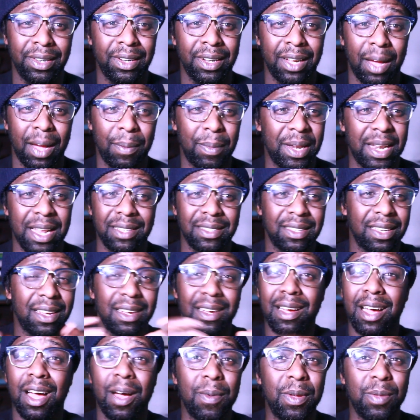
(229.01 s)
That's gonna
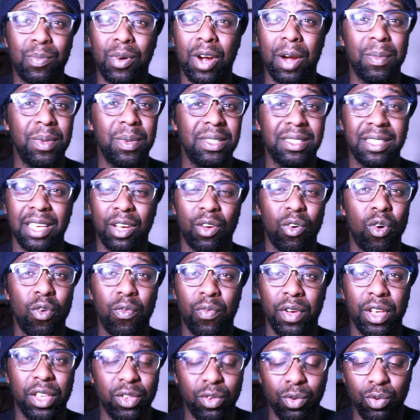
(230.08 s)
come and probably take over,
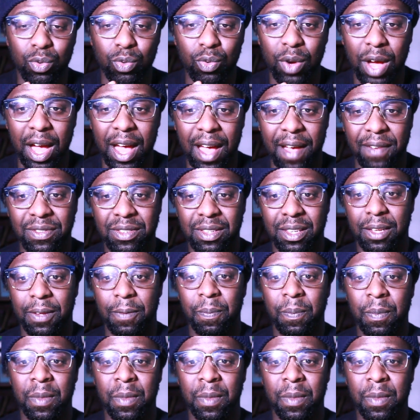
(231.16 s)
and you have to